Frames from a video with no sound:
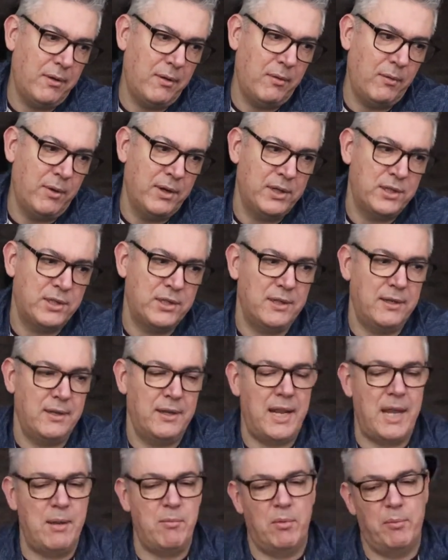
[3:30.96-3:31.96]
which
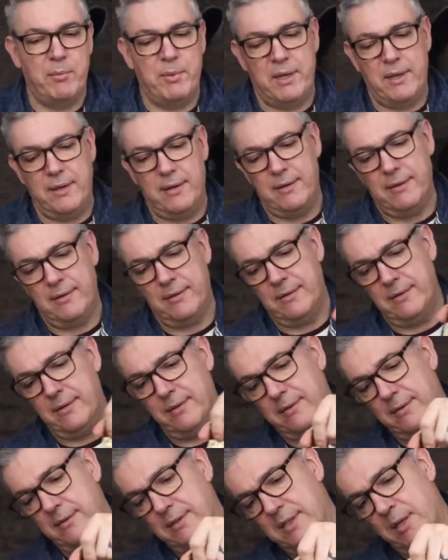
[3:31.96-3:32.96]
enabled me
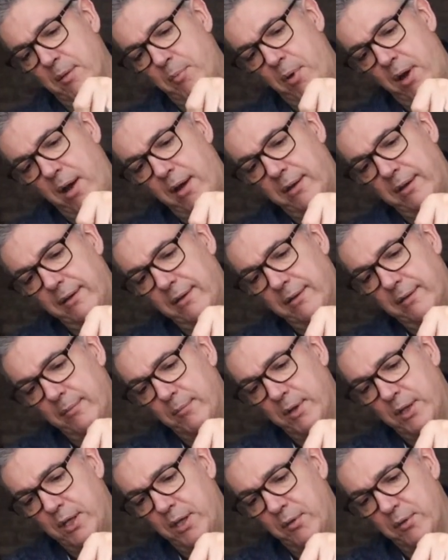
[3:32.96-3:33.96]
to buy
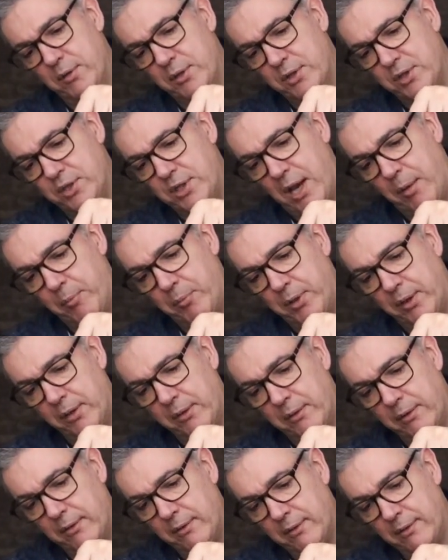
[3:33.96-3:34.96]
McEwans Champion.
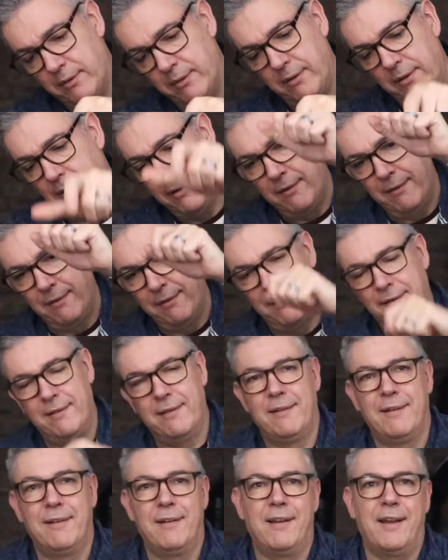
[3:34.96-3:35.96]

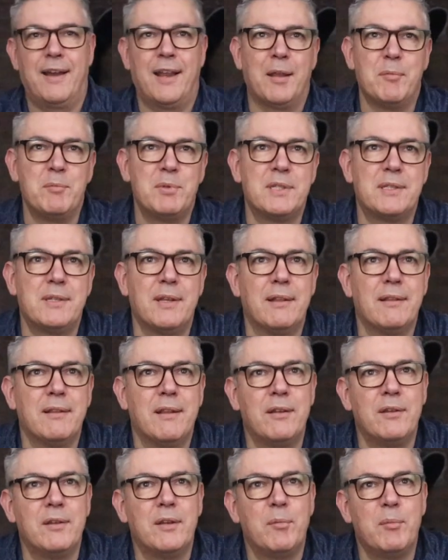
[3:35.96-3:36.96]
And I'm still
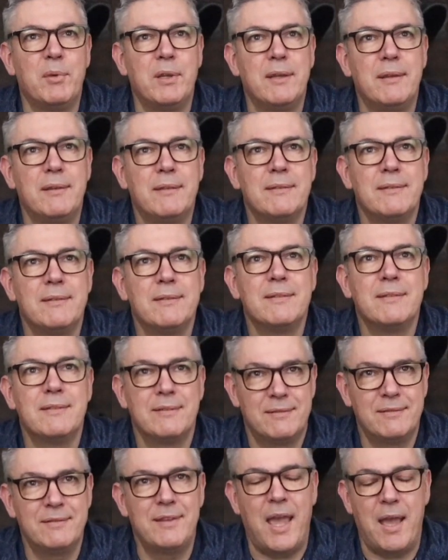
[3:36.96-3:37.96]
under me,
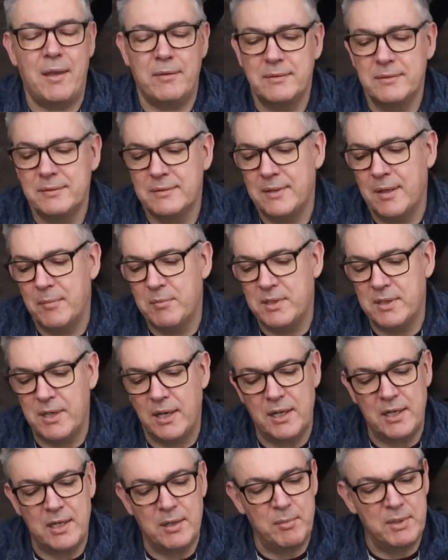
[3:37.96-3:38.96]
yeah, I'm
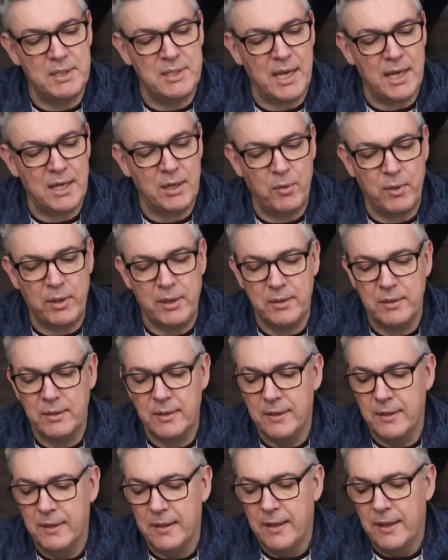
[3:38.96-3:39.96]
still under me £10.
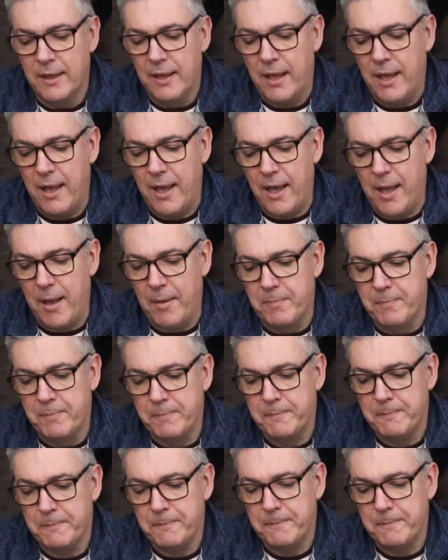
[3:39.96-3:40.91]
And